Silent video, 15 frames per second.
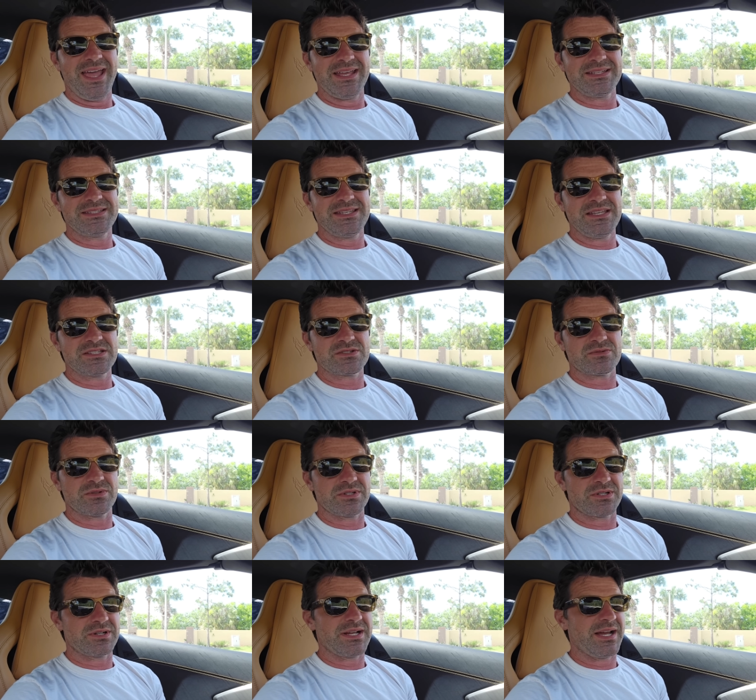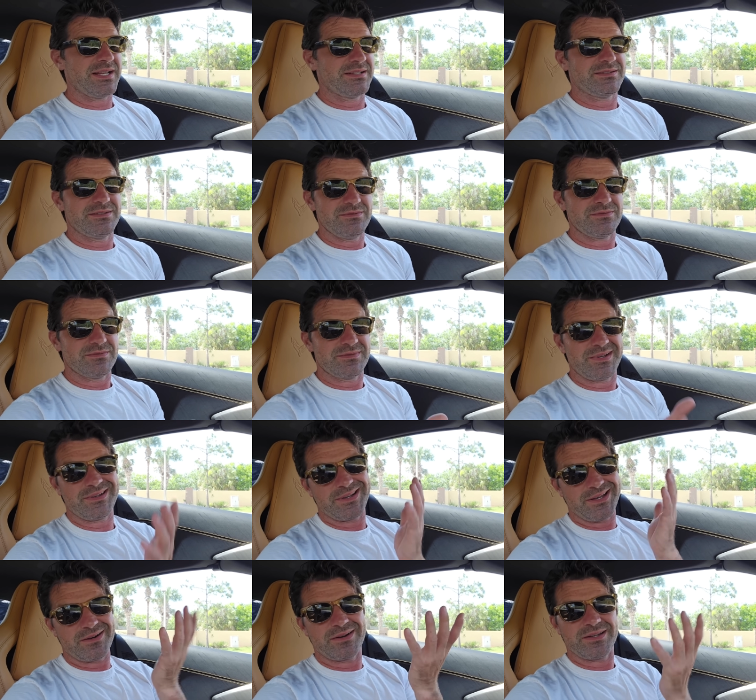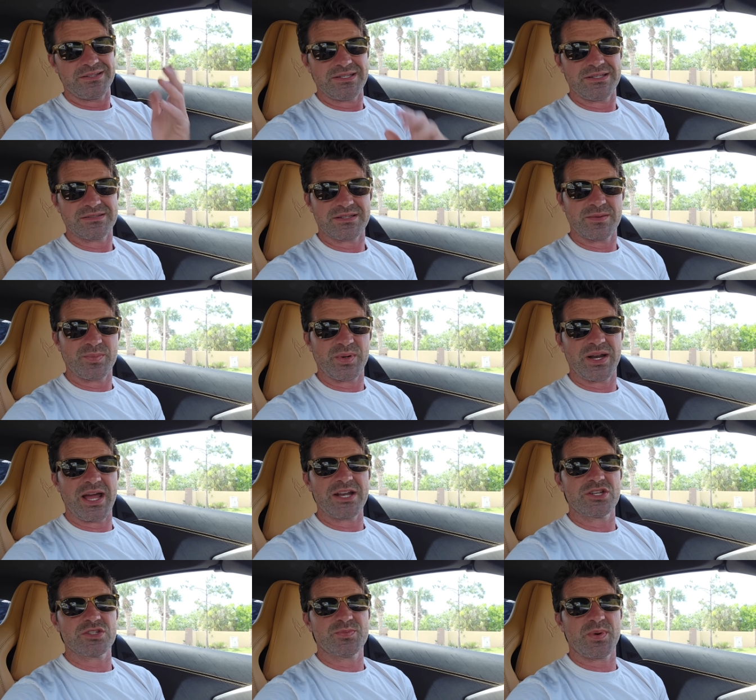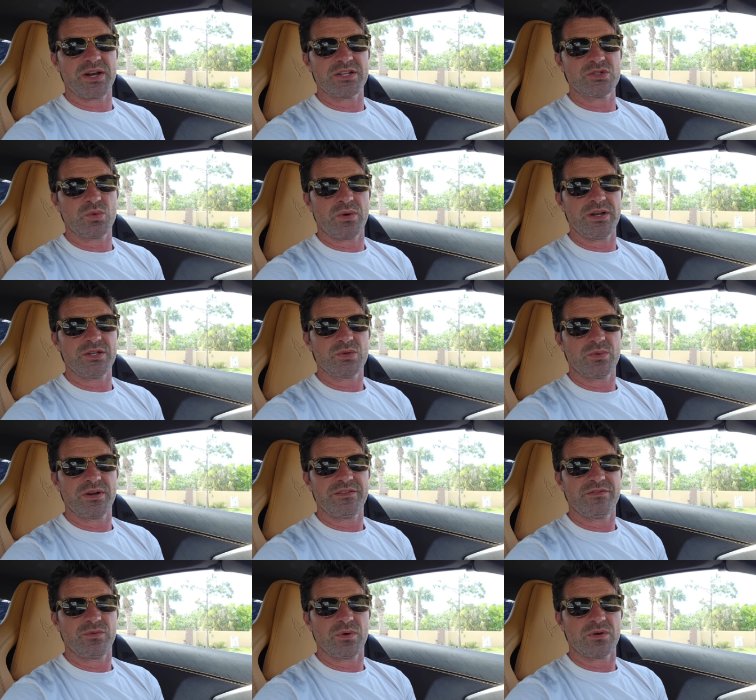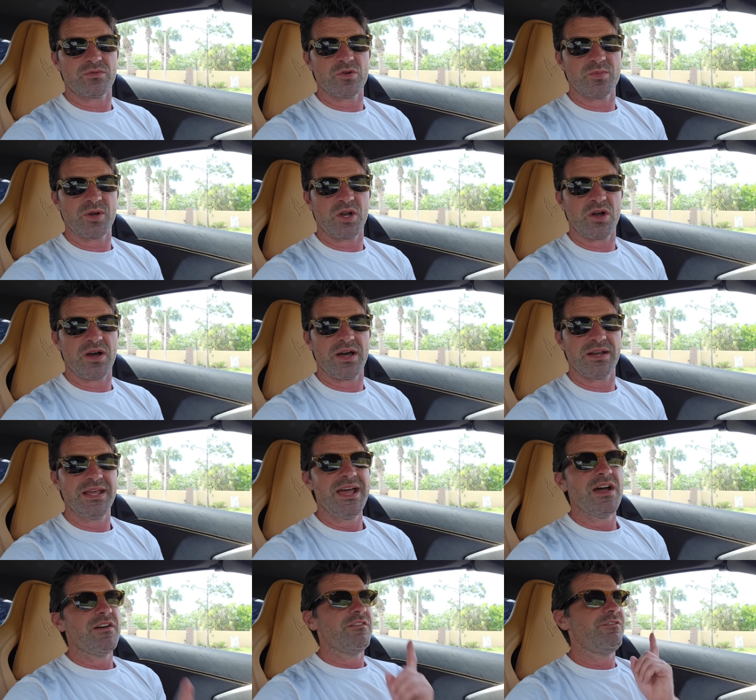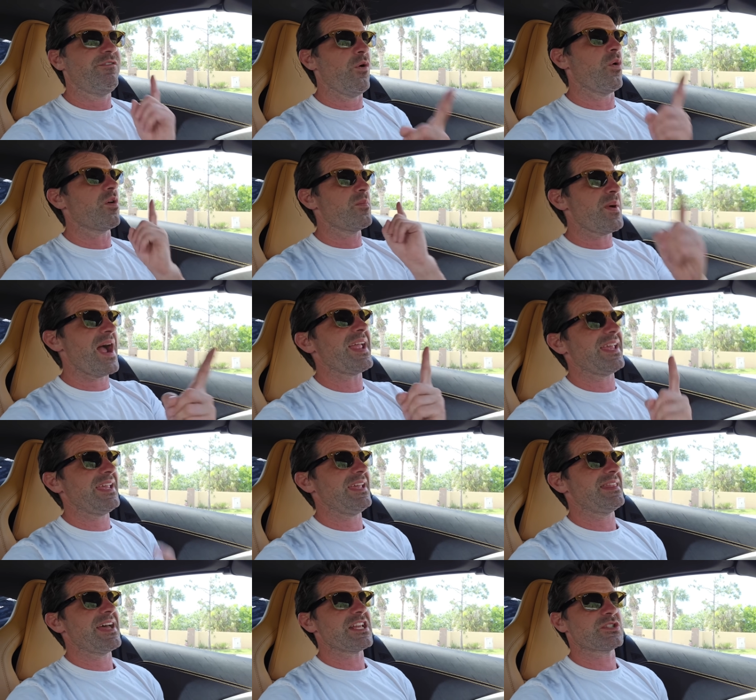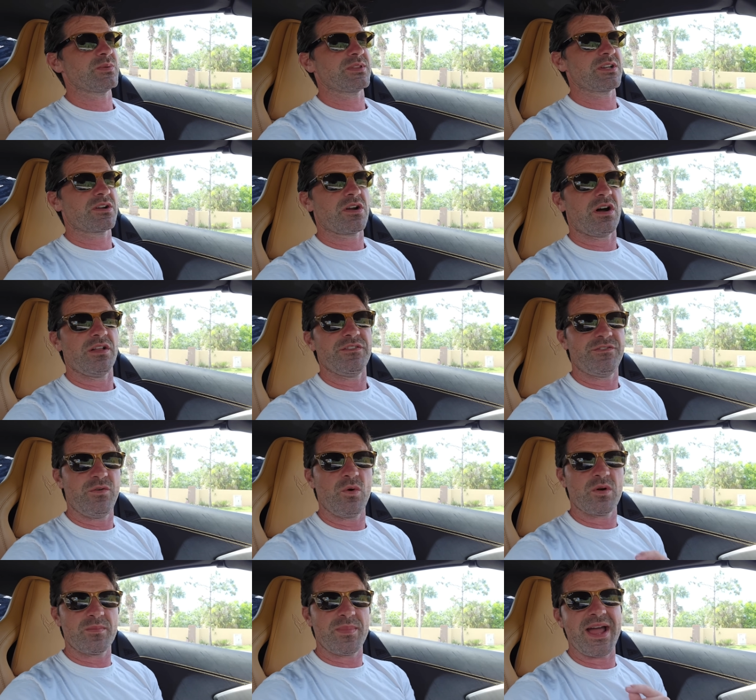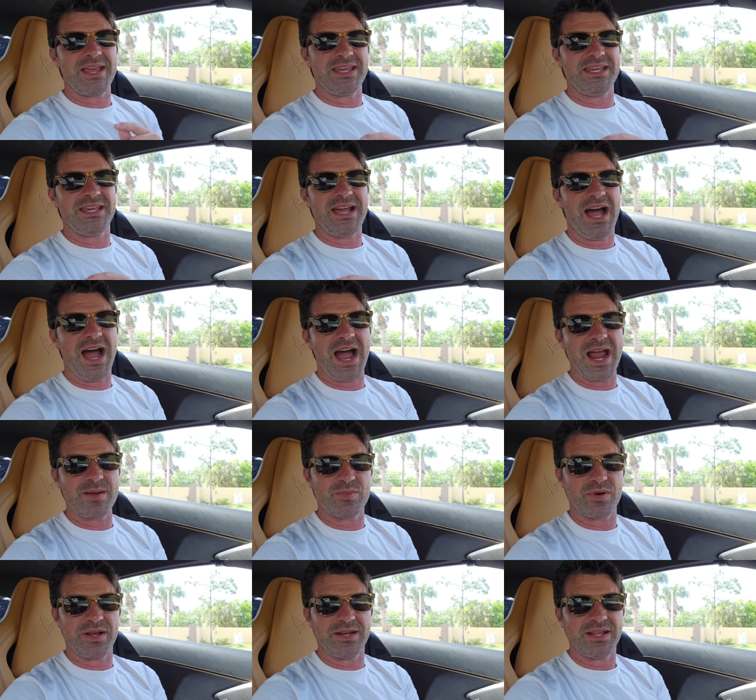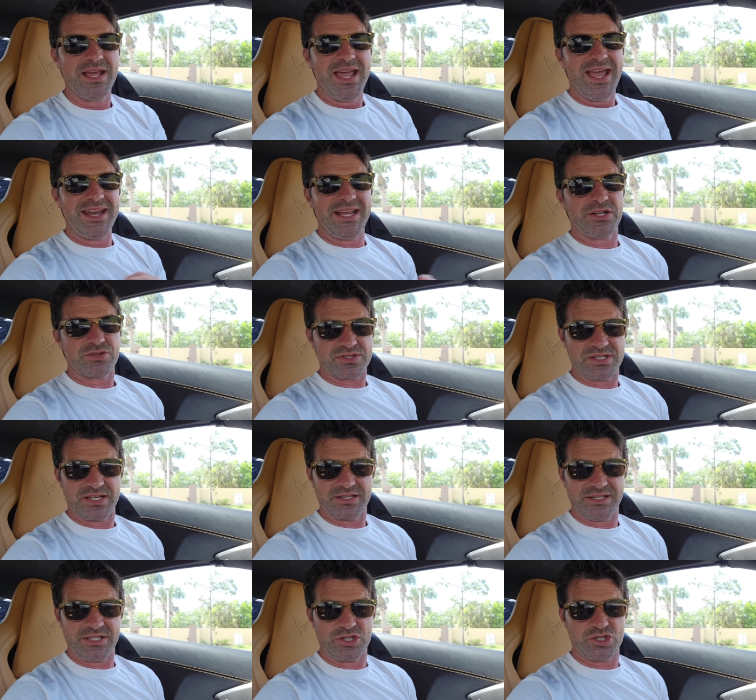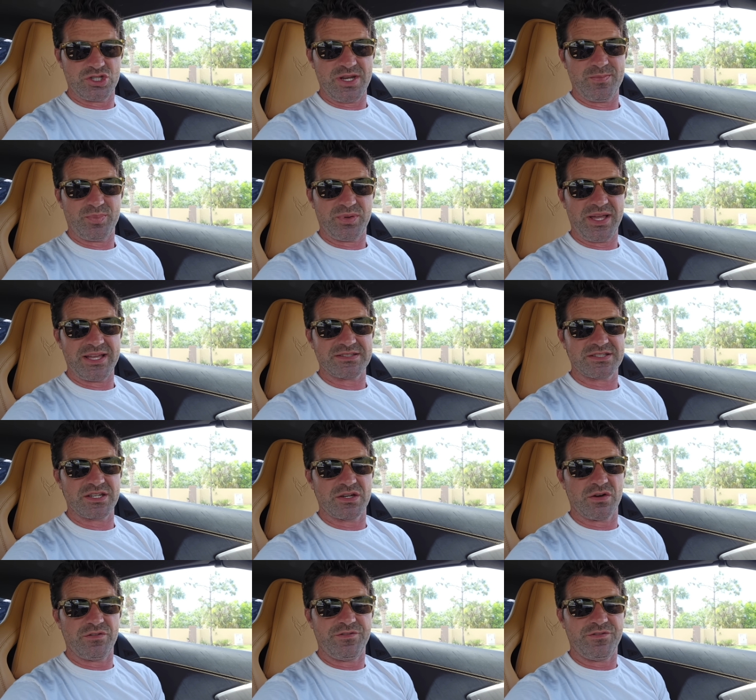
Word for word: and teaser alert. I already teased it, but I just bought a 2024 Rubicon 4xE. That's what they're called, 4xE hybrid. And interestingly, Jeep plans to go